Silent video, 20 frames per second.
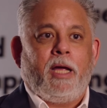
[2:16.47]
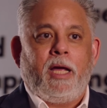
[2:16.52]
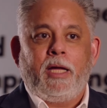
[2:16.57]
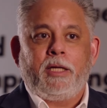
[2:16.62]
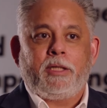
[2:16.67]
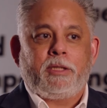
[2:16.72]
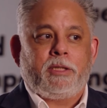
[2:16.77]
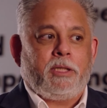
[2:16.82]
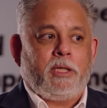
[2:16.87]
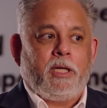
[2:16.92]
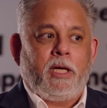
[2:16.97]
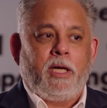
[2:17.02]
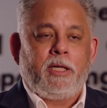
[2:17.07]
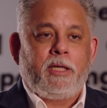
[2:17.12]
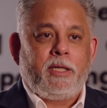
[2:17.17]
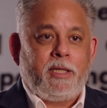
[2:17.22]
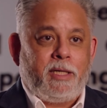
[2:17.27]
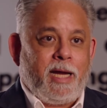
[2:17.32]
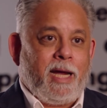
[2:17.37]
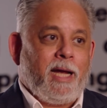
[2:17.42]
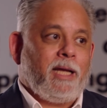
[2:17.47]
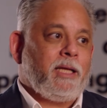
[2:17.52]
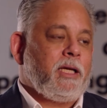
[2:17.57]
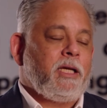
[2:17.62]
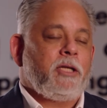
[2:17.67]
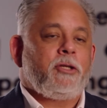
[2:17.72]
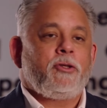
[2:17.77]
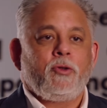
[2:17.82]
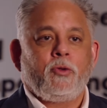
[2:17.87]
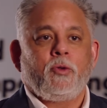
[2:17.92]
And it's a
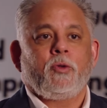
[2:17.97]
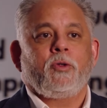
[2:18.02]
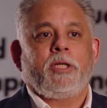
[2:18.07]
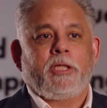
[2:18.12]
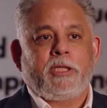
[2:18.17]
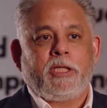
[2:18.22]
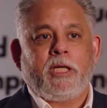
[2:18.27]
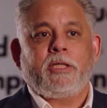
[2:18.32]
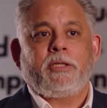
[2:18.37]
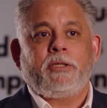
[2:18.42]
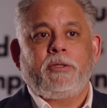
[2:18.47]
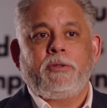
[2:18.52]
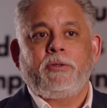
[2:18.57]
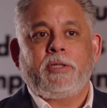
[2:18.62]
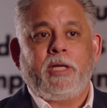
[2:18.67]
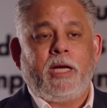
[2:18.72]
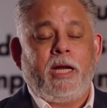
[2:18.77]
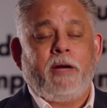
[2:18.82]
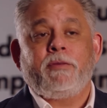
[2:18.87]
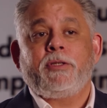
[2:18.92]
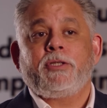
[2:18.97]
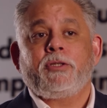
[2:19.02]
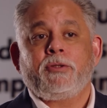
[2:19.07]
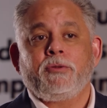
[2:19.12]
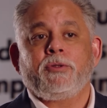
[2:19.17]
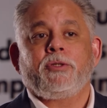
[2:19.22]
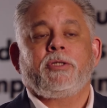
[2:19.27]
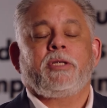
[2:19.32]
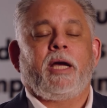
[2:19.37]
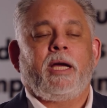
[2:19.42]
daily tool that gets used at every
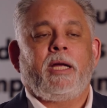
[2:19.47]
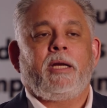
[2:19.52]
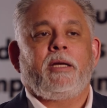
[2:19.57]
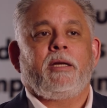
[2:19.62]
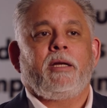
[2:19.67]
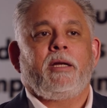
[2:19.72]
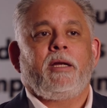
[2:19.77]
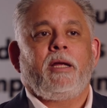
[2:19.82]
school site.